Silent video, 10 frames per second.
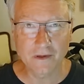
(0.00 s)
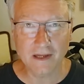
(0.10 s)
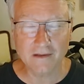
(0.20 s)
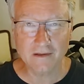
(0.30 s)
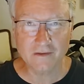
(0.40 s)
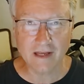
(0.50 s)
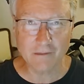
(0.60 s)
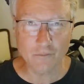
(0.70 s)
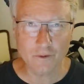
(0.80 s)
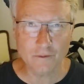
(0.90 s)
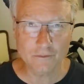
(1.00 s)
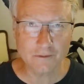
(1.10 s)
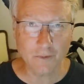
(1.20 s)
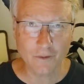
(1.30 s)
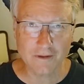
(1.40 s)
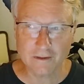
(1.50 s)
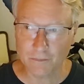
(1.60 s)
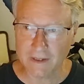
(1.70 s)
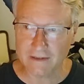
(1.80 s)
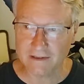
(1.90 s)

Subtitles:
in the same room smoking the big